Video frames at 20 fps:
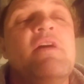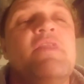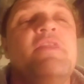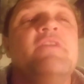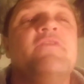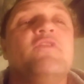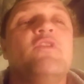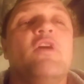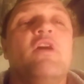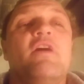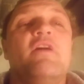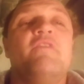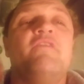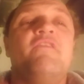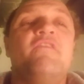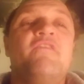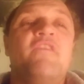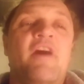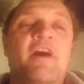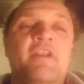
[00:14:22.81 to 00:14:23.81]
They've got a
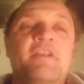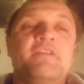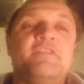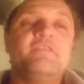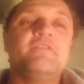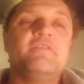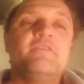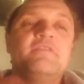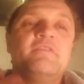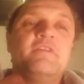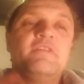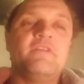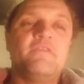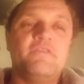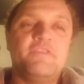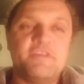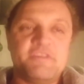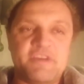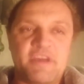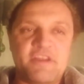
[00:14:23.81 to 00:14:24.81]
fund that they've
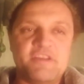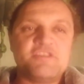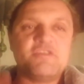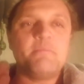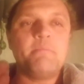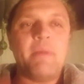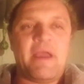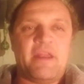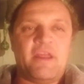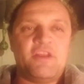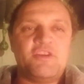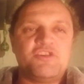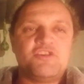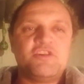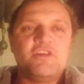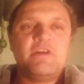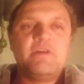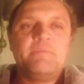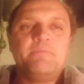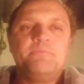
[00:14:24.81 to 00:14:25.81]
decided to
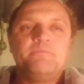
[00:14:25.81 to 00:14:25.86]
manage,